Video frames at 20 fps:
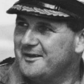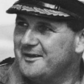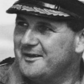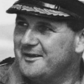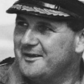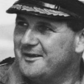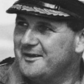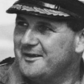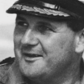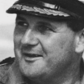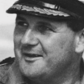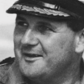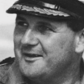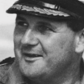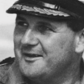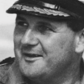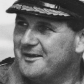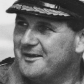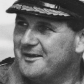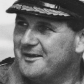
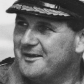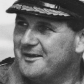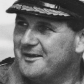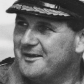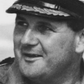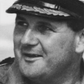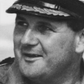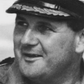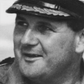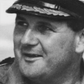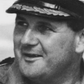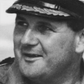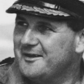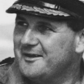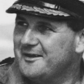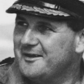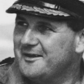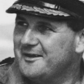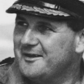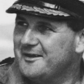
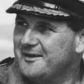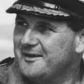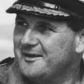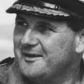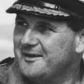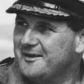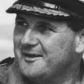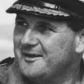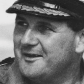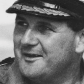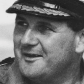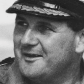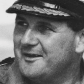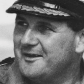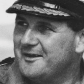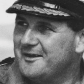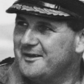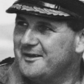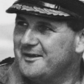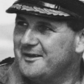
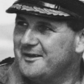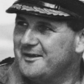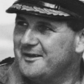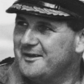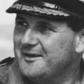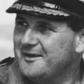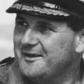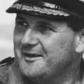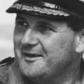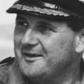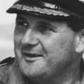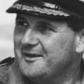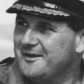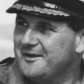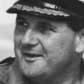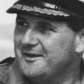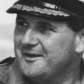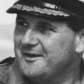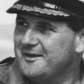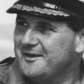
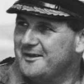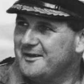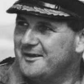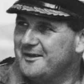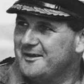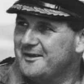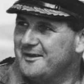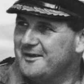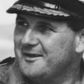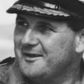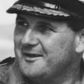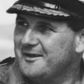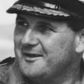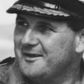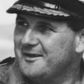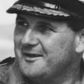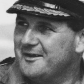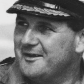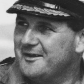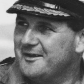
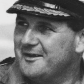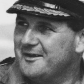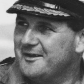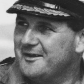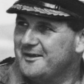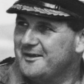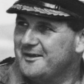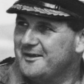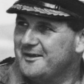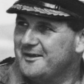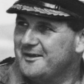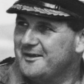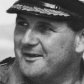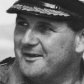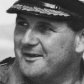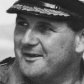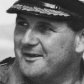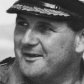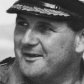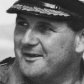
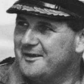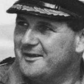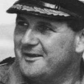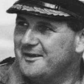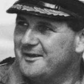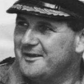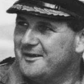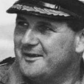[no speech]